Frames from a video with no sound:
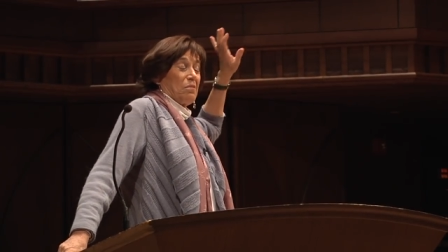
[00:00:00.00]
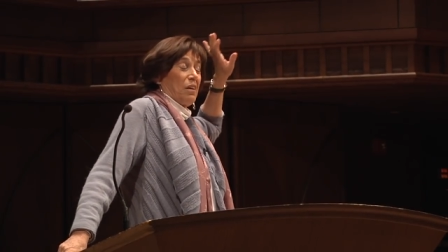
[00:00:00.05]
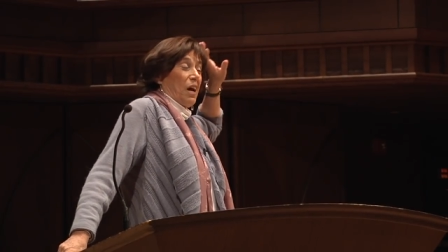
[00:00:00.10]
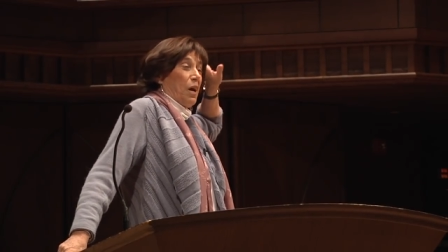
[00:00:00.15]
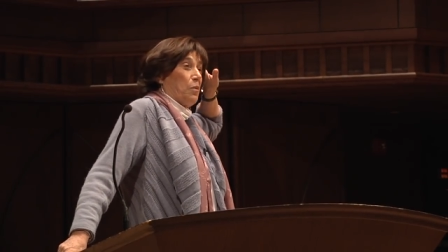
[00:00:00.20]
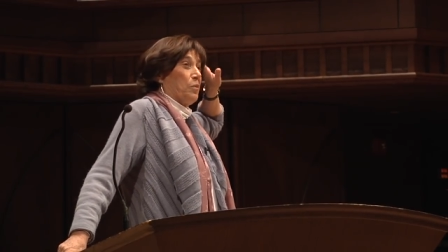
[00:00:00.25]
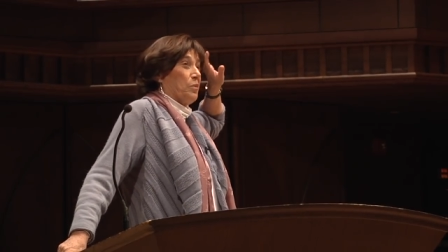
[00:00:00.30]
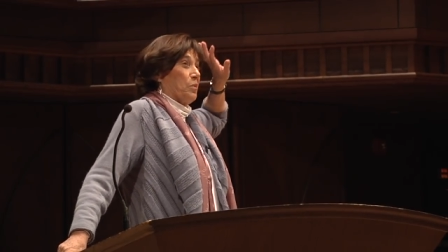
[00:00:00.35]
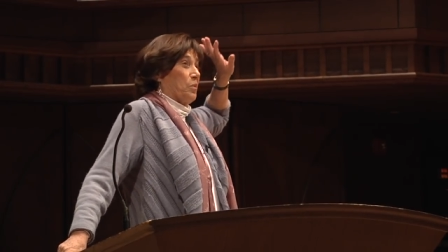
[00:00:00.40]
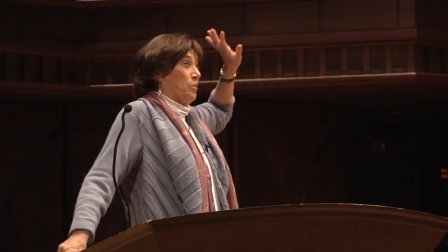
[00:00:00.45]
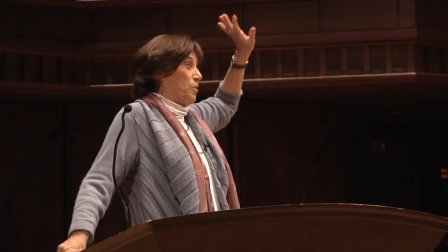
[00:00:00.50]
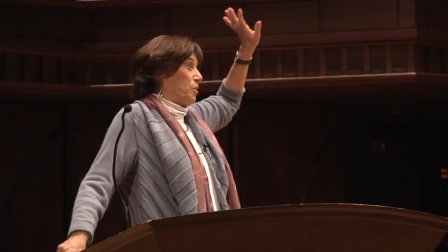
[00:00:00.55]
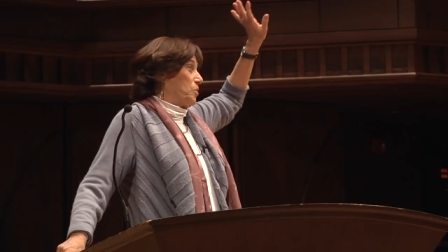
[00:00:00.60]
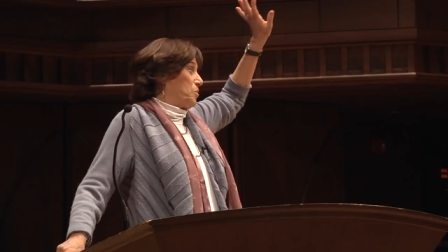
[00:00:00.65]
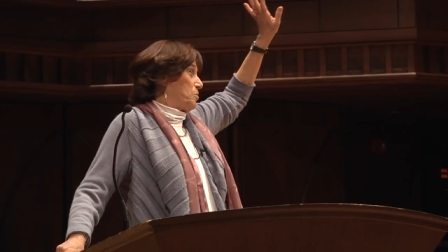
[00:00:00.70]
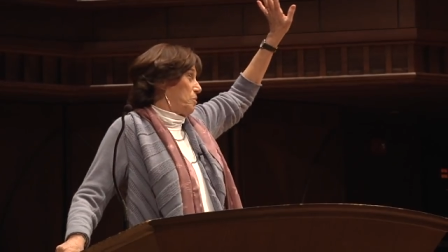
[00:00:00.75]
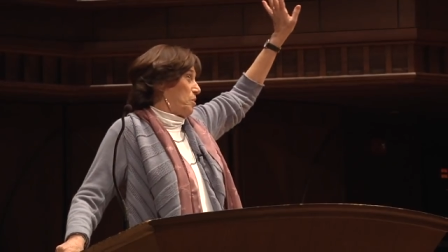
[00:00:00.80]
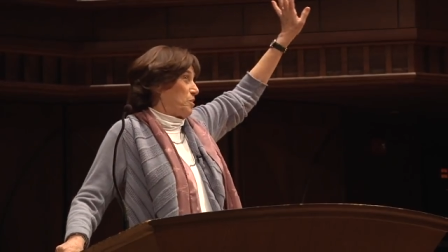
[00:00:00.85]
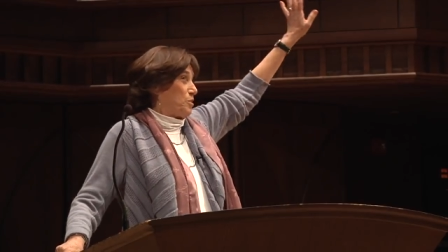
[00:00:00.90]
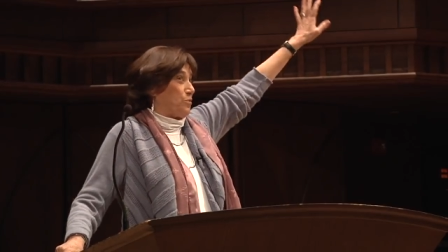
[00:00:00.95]
I'm going
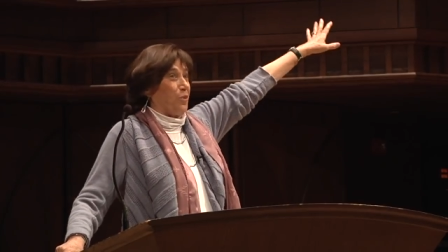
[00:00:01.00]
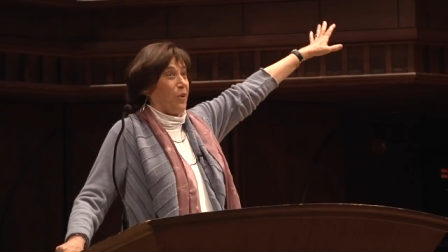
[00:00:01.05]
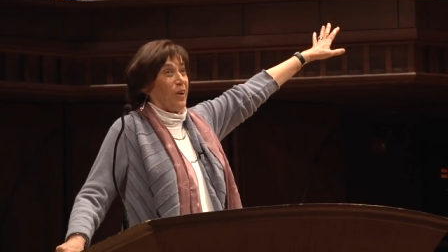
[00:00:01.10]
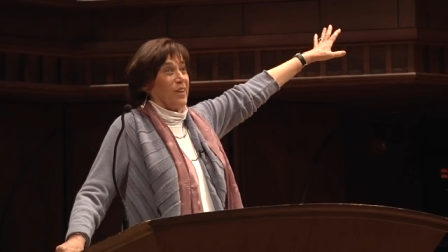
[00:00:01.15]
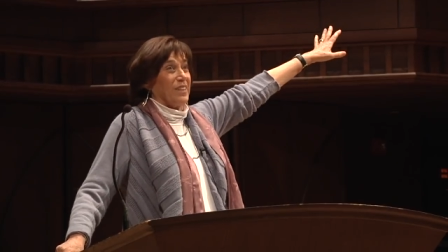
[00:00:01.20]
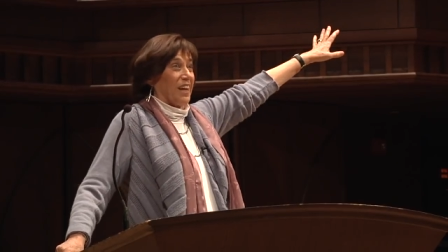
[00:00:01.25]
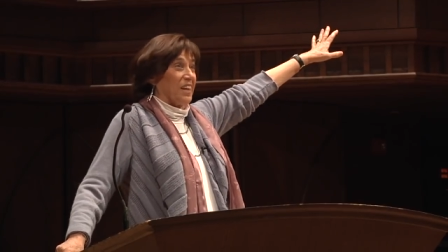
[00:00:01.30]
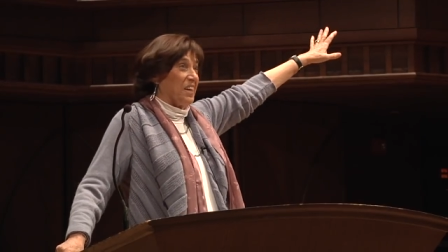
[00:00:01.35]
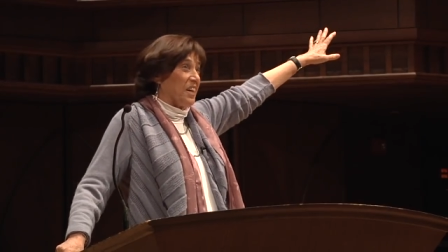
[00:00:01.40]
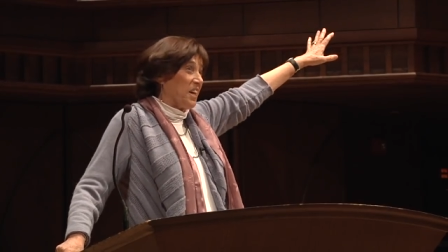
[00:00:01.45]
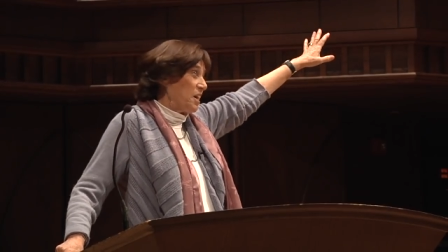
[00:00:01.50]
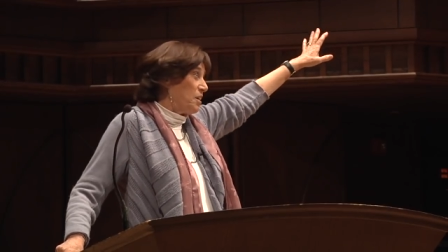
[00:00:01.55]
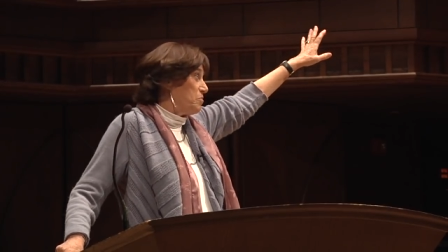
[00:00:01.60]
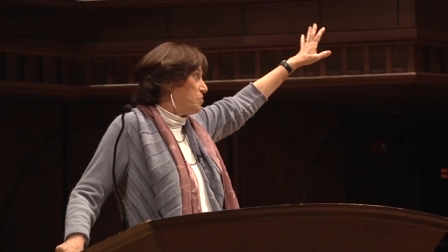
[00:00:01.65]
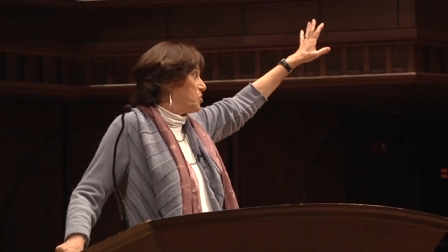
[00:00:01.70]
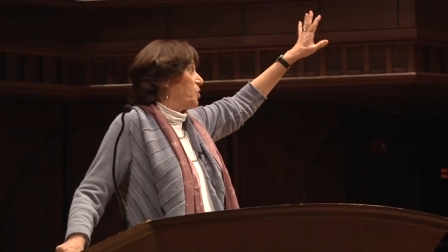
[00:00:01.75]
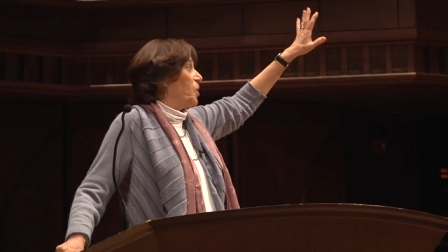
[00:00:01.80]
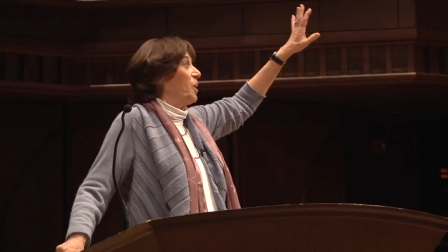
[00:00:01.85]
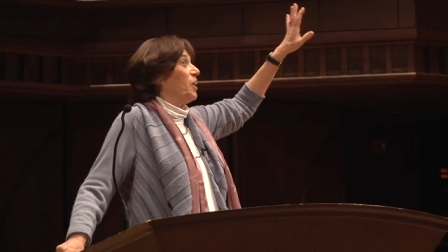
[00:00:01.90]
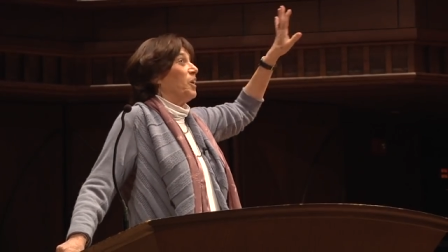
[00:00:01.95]
to as far as I can.
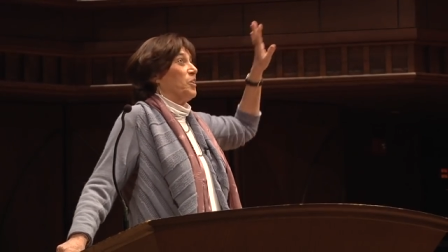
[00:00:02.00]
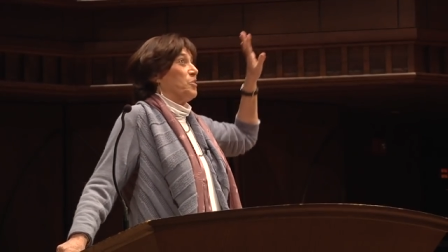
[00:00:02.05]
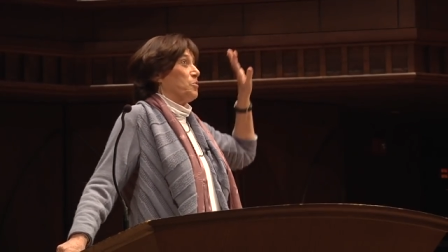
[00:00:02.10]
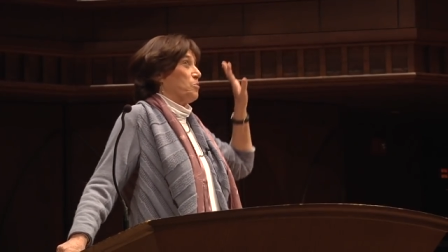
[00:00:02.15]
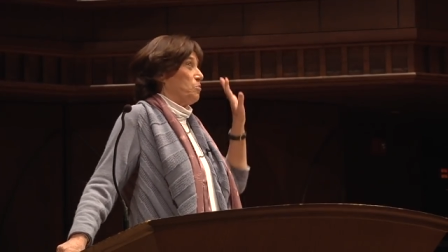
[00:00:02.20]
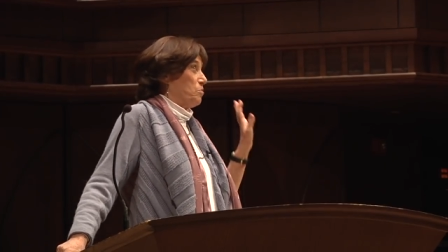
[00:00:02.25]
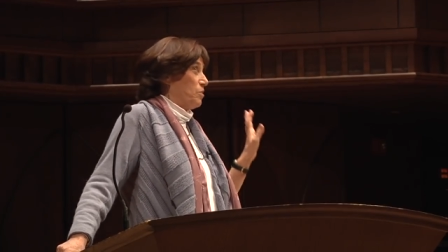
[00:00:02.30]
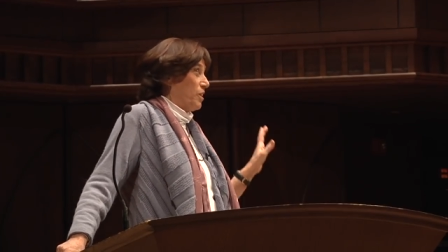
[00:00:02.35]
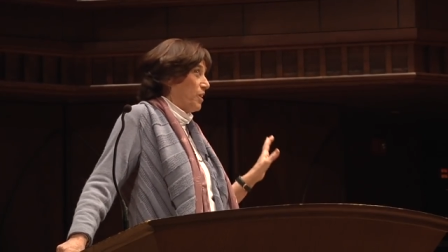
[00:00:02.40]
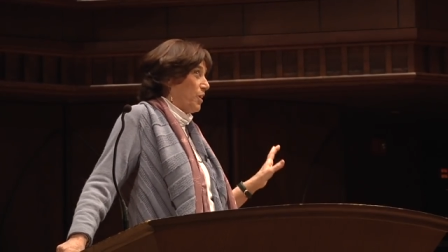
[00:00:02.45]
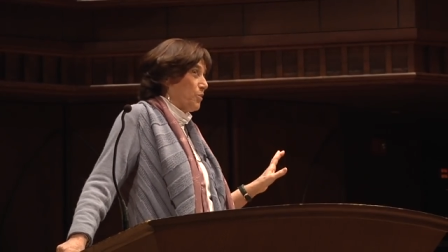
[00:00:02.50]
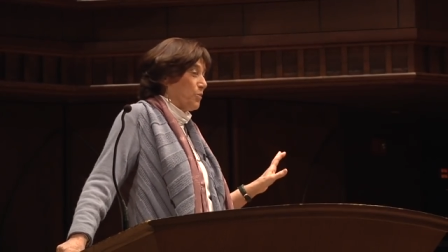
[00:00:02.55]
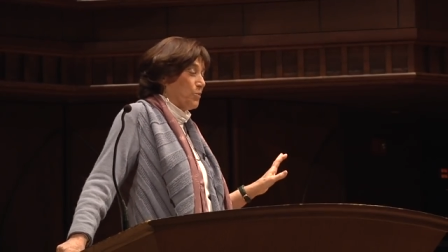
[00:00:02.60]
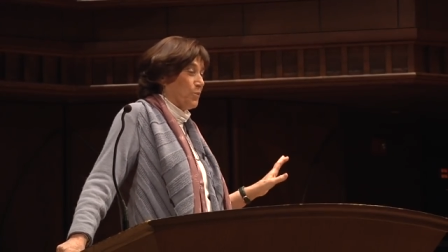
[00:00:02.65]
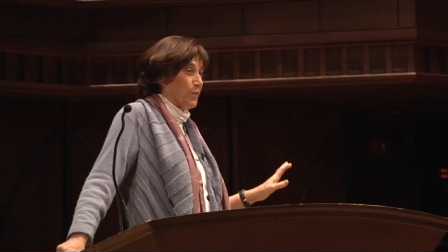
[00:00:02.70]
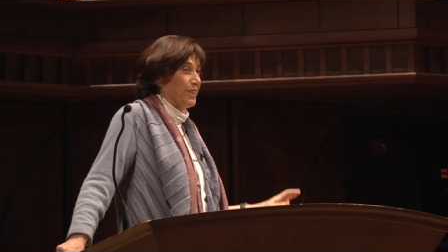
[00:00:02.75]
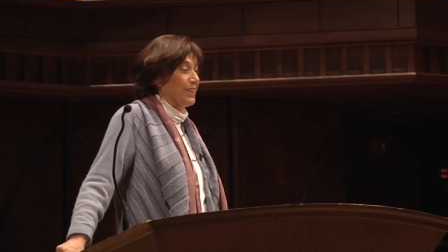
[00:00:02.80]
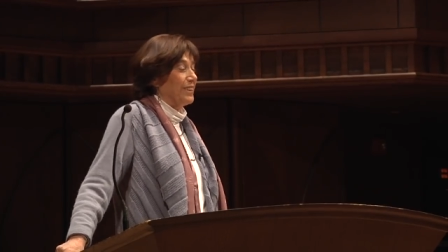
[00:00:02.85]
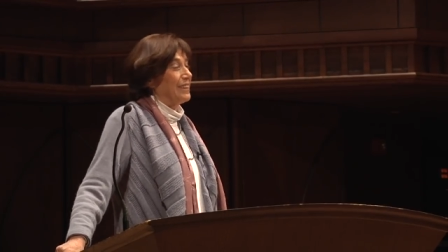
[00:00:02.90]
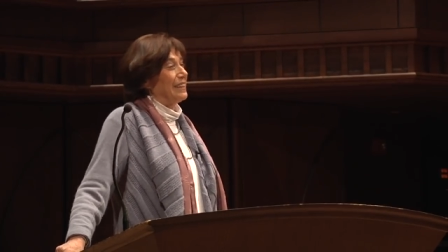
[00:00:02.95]
China is really
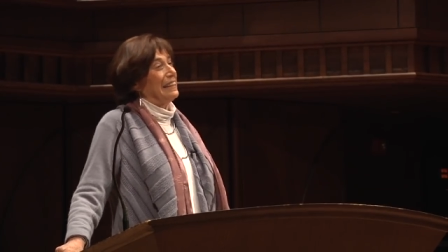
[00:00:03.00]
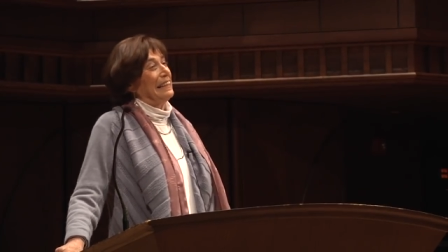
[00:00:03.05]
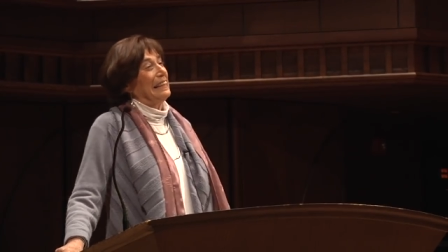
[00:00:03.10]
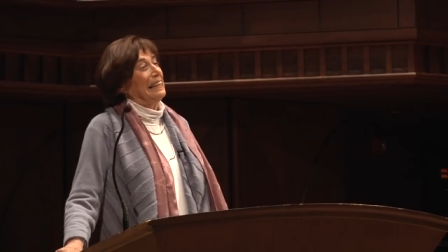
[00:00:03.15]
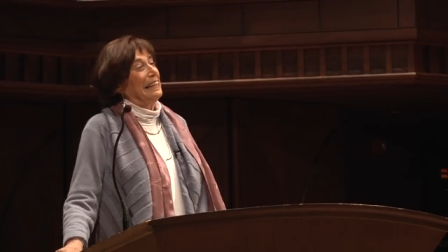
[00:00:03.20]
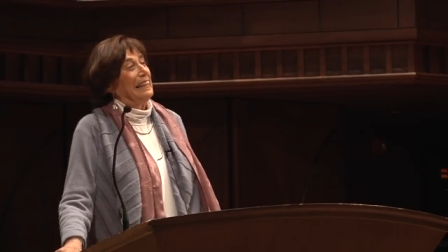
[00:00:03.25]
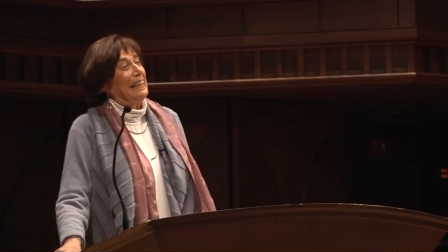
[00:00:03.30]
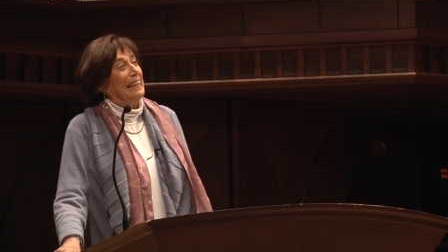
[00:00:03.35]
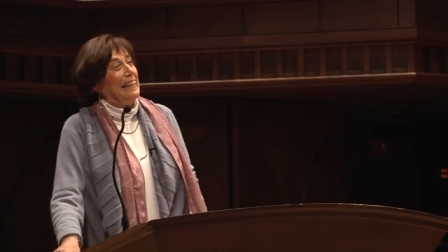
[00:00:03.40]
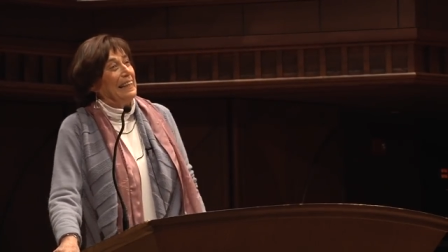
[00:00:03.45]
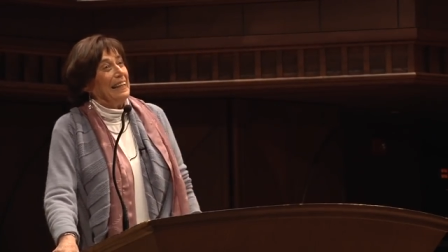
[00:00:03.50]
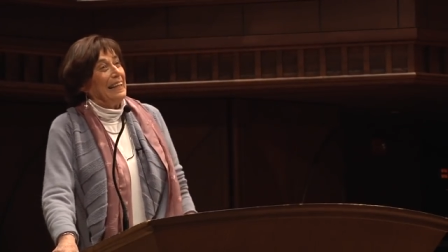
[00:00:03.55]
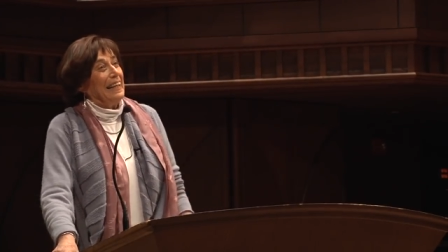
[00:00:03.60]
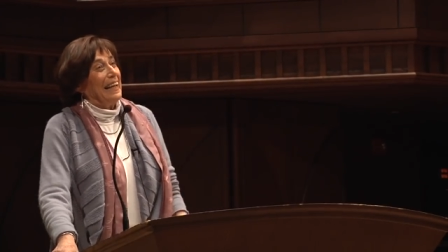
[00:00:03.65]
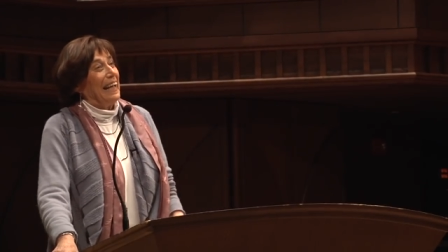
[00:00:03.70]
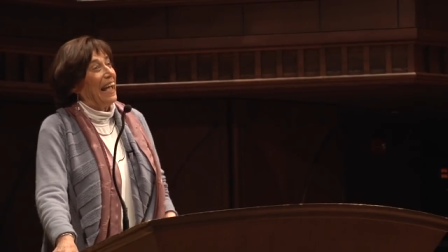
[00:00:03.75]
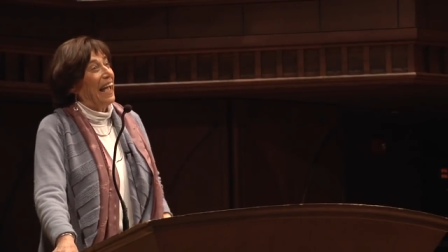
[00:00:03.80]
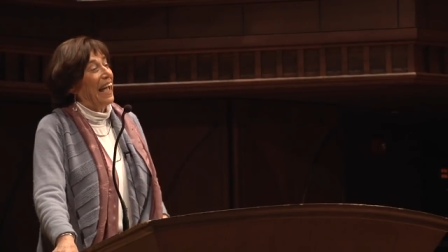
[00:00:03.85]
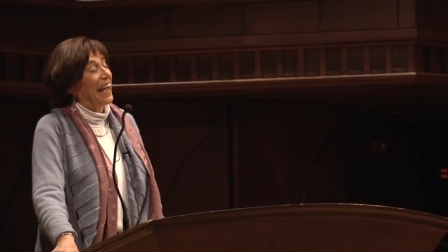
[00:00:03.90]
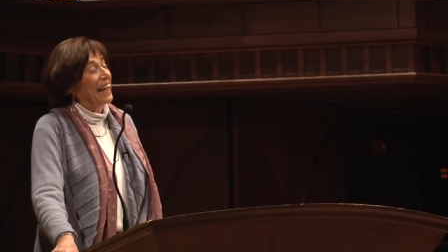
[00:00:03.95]
cool.
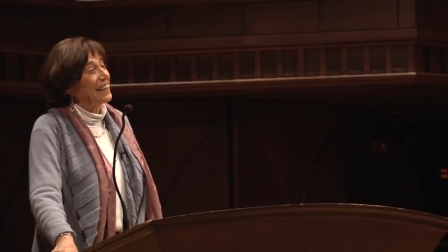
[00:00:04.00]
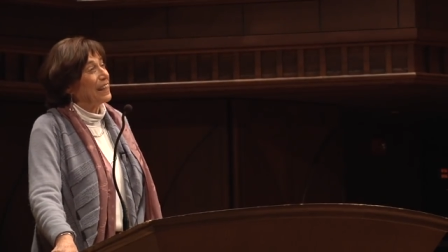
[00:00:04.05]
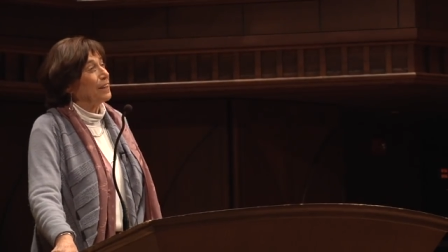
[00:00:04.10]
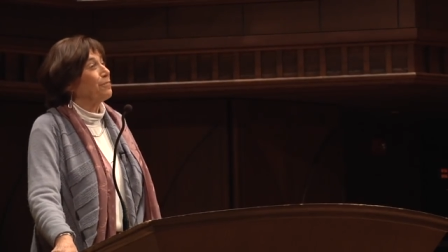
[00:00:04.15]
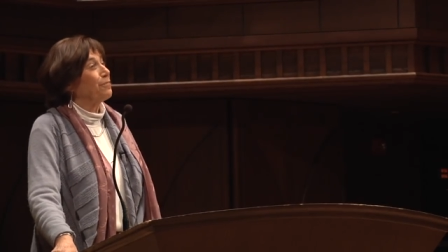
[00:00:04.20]
And the